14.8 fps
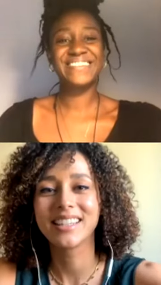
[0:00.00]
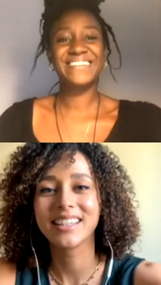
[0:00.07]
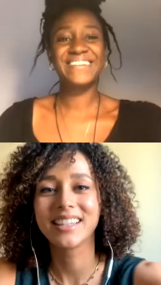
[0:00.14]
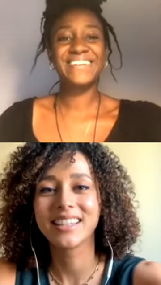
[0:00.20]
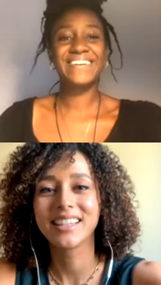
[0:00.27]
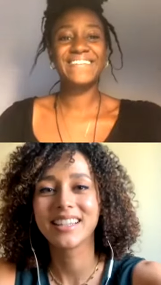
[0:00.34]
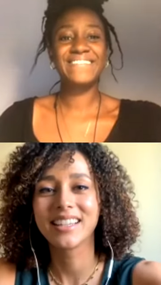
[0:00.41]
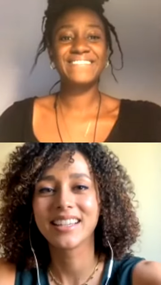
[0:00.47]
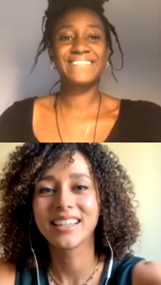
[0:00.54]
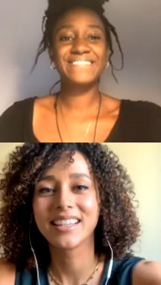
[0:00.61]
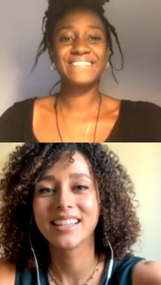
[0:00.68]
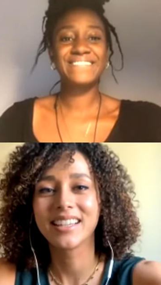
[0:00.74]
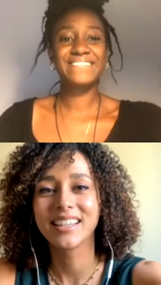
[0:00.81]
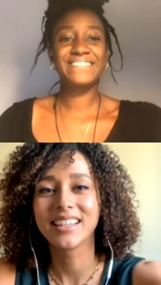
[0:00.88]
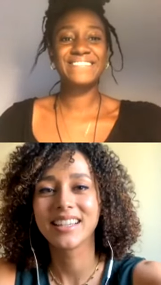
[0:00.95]

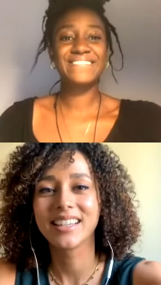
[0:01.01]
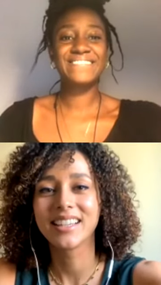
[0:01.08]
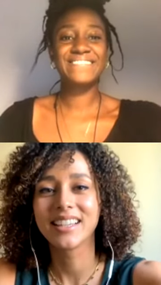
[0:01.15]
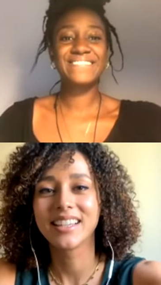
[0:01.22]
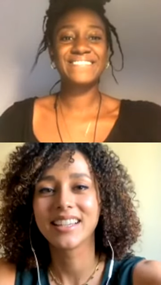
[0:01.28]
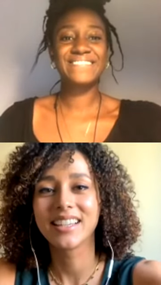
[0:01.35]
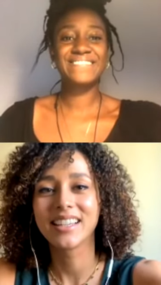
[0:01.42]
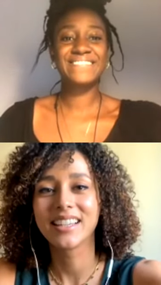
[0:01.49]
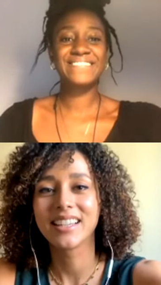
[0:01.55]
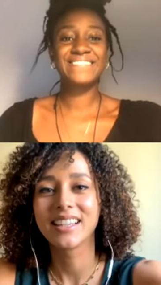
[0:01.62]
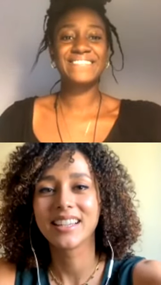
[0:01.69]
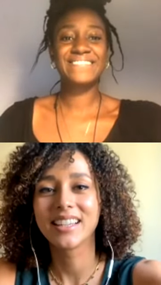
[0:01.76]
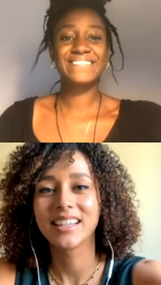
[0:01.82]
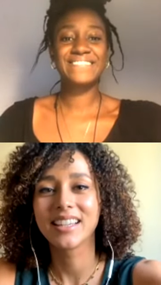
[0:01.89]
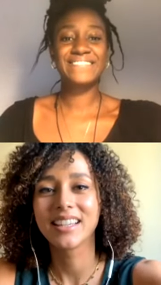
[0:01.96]

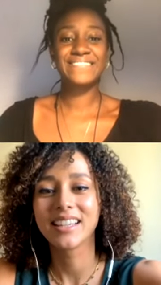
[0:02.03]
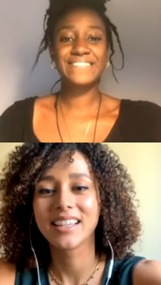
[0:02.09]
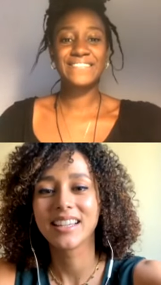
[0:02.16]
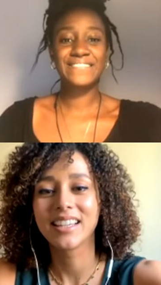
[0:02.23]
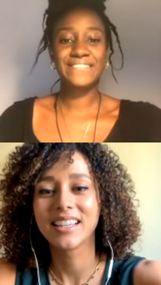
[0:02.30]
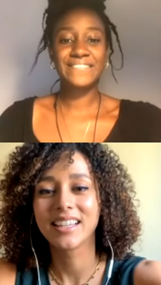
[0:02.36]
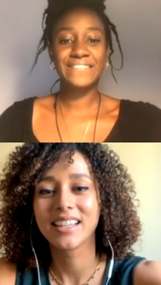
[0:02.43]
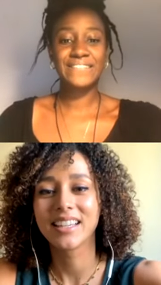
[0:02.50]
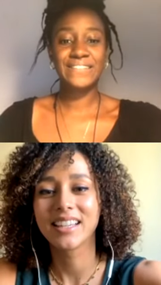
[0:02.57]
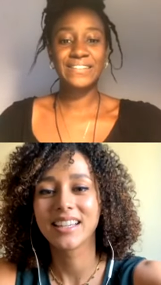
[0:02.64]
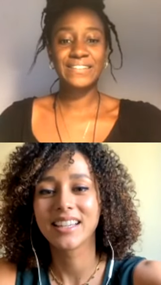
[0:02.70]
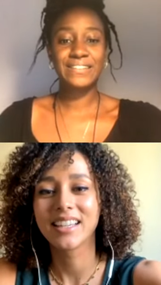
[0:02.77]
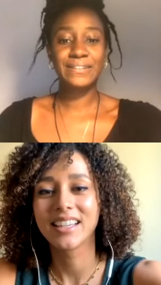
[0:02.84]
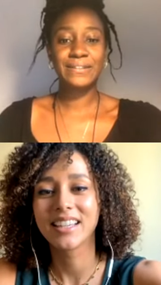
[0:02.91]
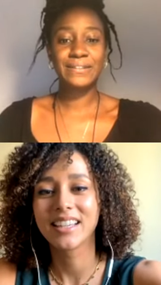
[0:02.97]

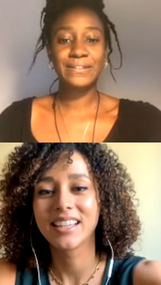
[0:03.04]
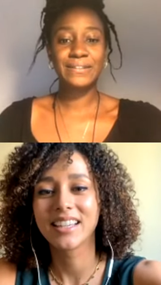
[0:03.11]
[no speech]